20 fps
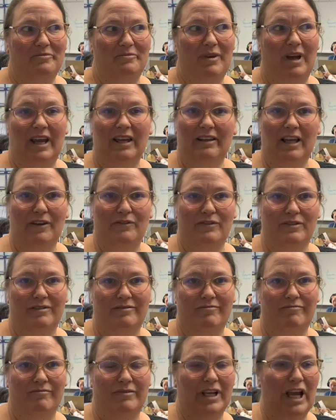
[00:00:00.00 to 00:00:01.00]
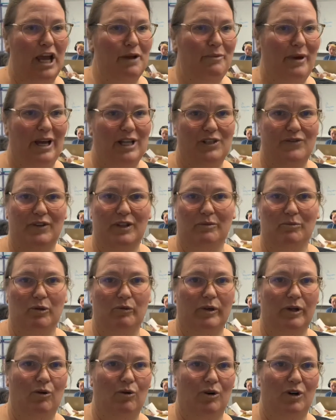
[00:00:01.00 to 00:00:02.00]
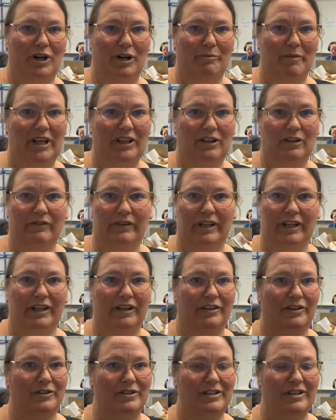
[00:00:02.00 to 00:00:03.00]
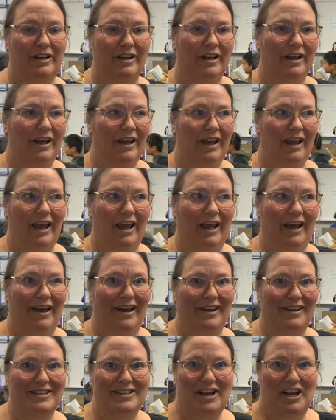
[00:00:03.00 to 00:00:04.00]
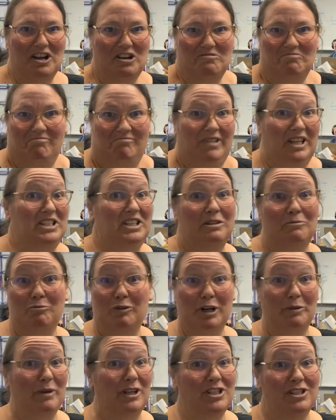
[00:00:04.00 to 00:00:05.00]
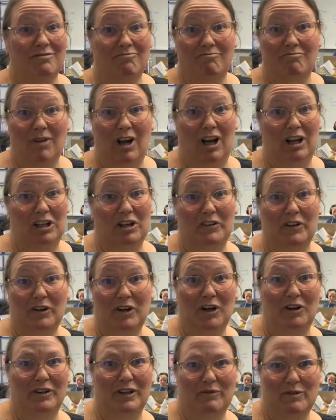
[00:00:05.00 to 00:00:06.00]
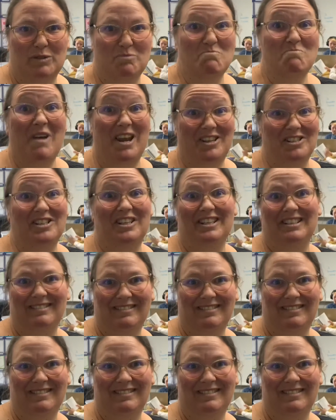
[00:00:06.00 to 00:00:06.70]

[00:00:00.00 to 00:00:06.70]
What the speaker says: I left the iPads for them to record and make their videos, and they did it pretty much all on their own. It was amazing.